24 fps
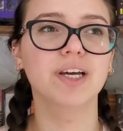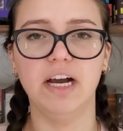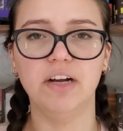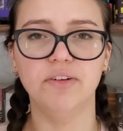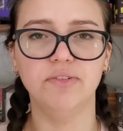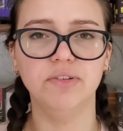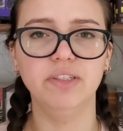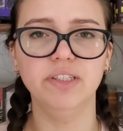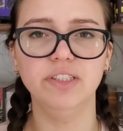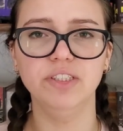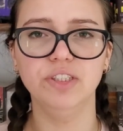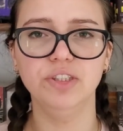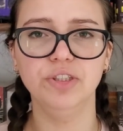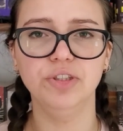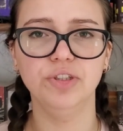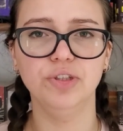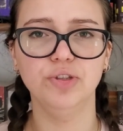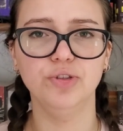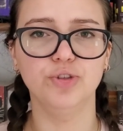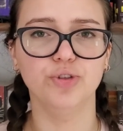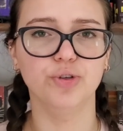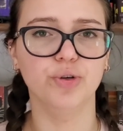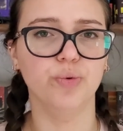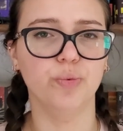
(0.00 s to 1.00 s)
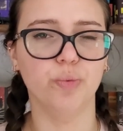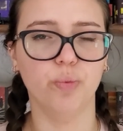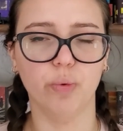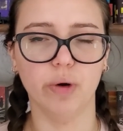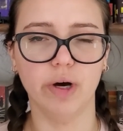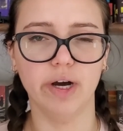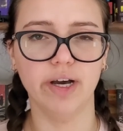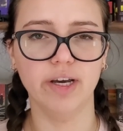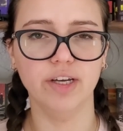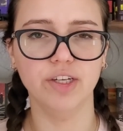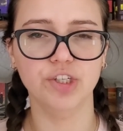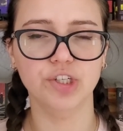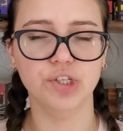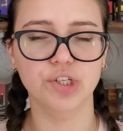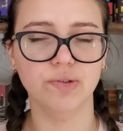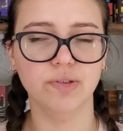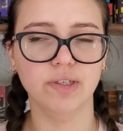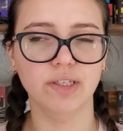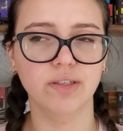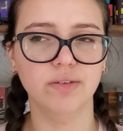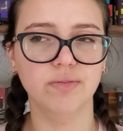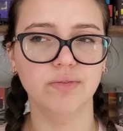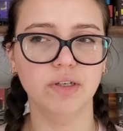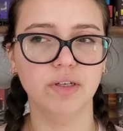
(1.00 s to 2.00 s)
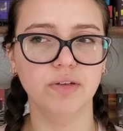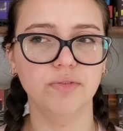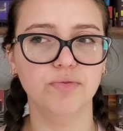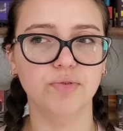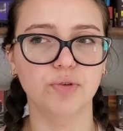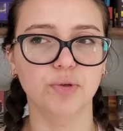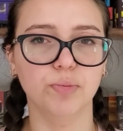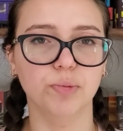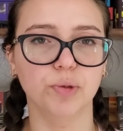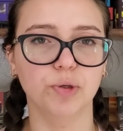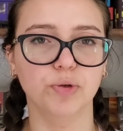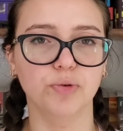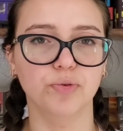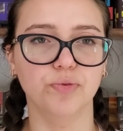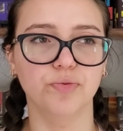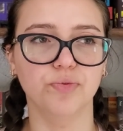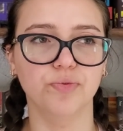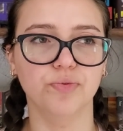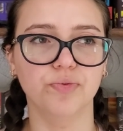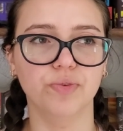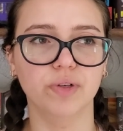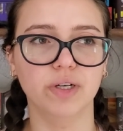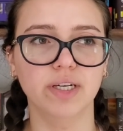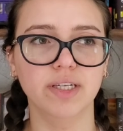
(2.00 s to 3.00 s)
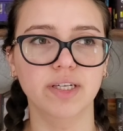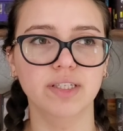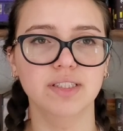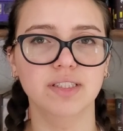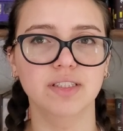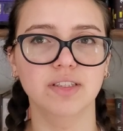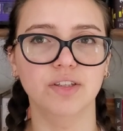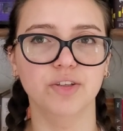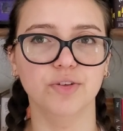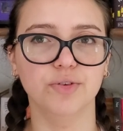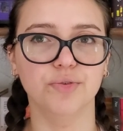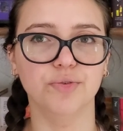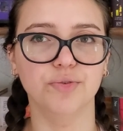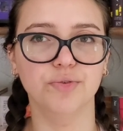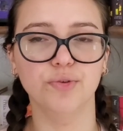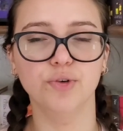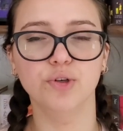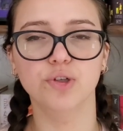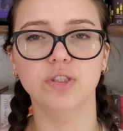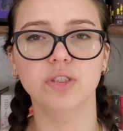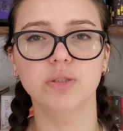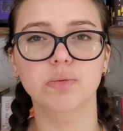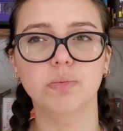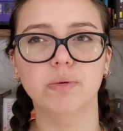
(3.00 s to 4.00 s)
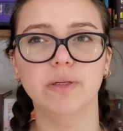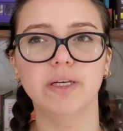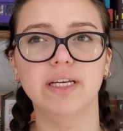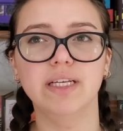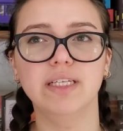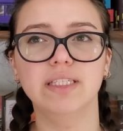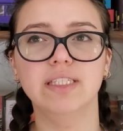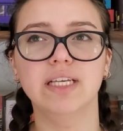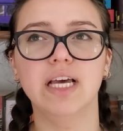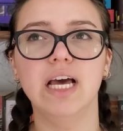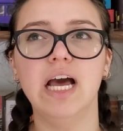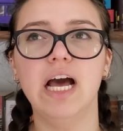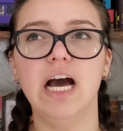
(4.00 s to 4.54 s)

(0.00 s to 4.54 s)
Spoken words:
I really didn't enjoy why she ran away from her friends in the first place.